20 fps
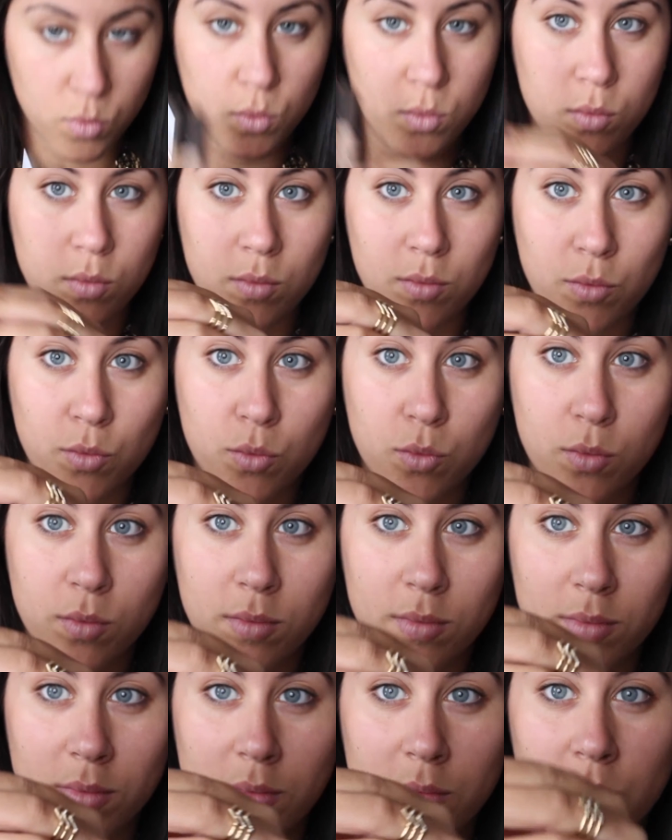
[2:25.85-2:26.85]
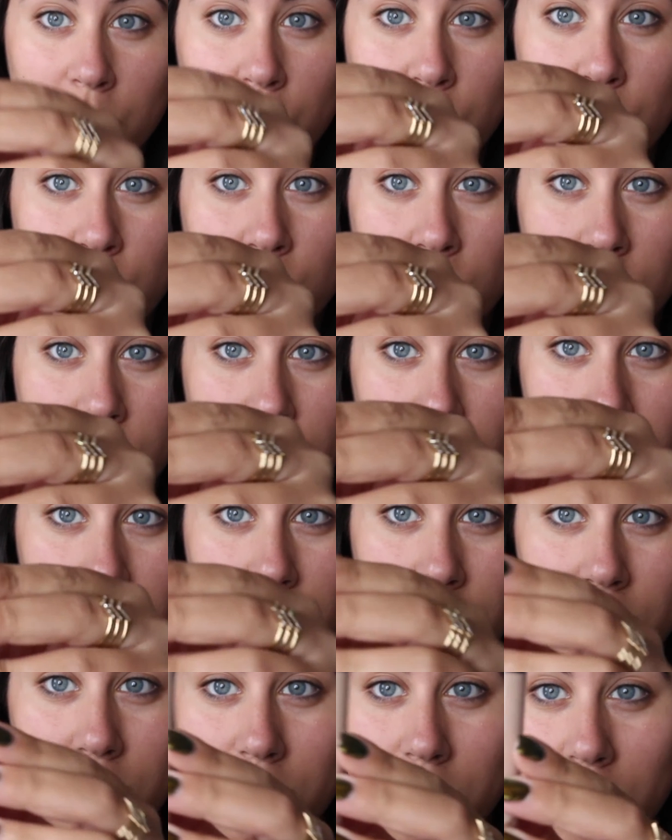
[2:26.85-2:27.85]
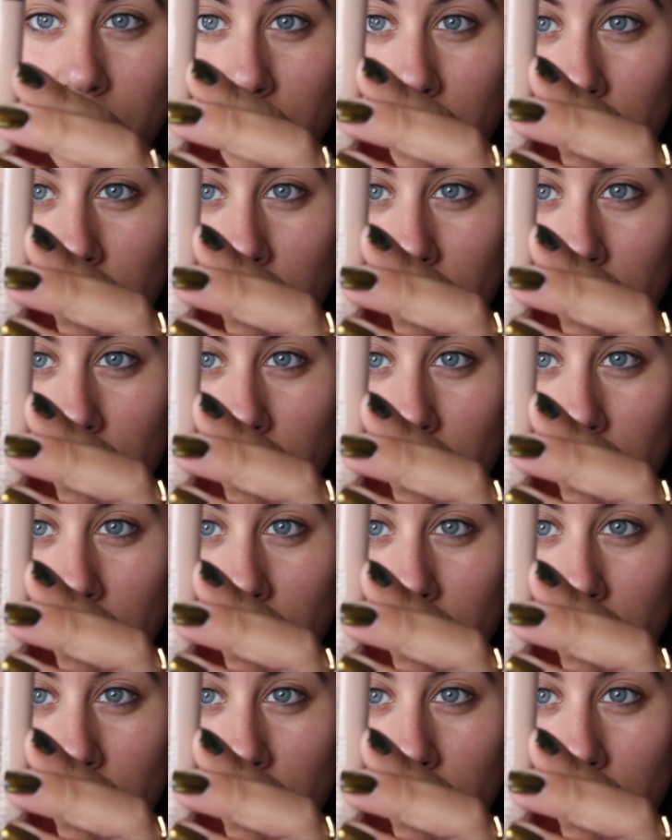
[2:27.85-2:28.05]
Urban Decay Naked Skin Concealer.